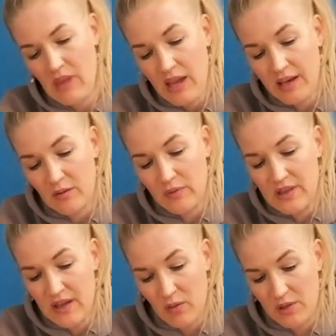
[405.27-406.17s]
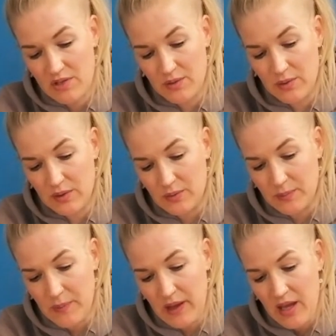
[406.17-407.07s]
And I'll read that one to you.
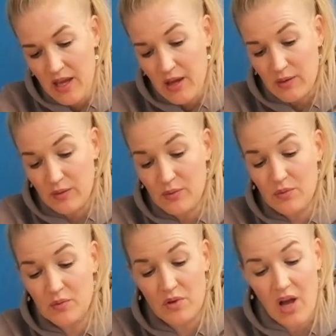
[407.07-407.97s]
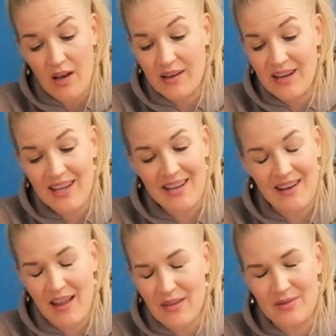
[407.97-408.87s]
You do not need
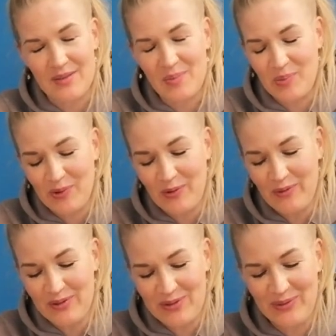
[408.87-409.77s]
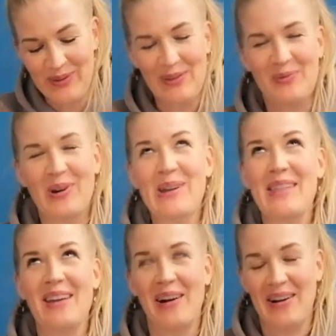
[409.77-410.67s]
another's approval to feel
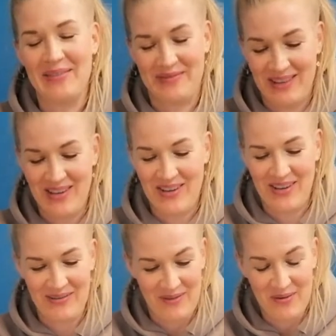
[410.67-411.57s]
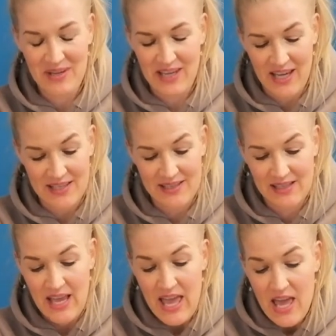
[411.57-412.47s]
worthy of love. Oh yes.
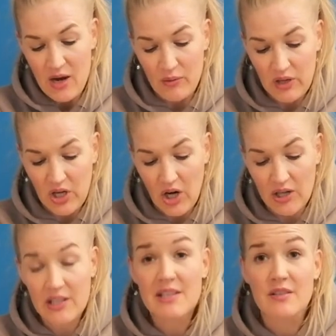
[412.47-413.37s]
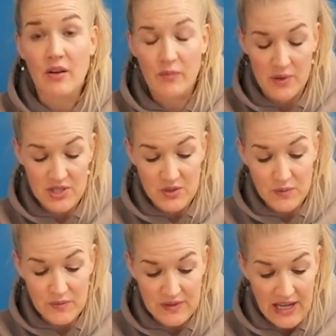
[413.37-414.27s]
Regardless of what
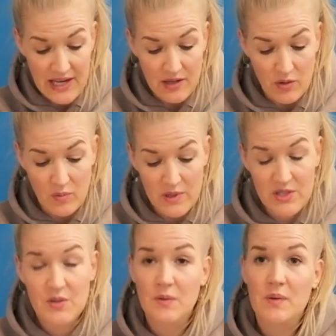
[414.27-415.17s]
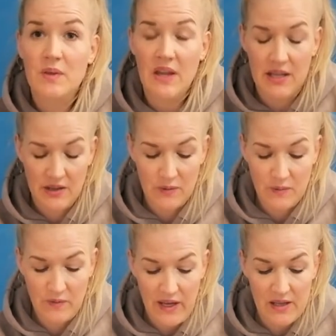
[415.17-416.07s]
you've done or what you think you
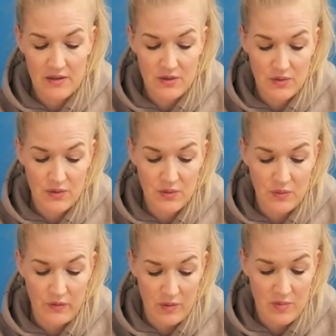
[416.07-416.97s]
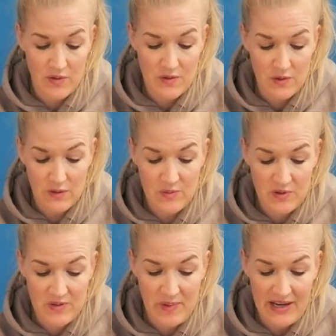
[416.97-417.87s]
failed to do, from your soul's
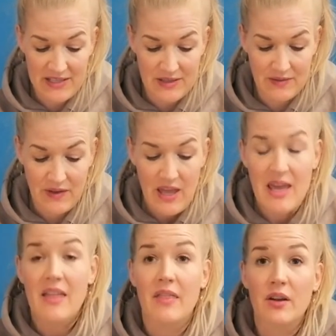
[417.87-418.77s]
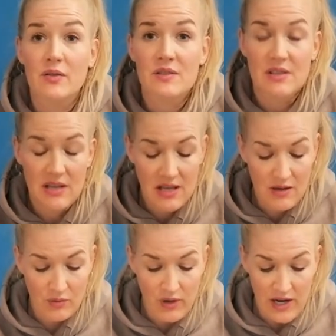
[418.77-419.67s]
perspective, there's neither
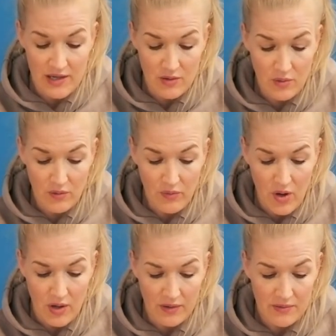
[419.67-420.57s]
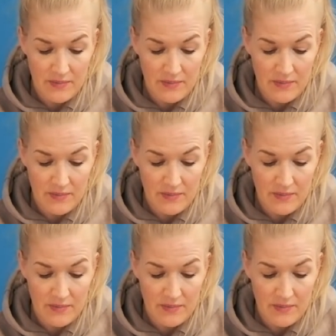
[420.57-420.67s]
right nor wrong.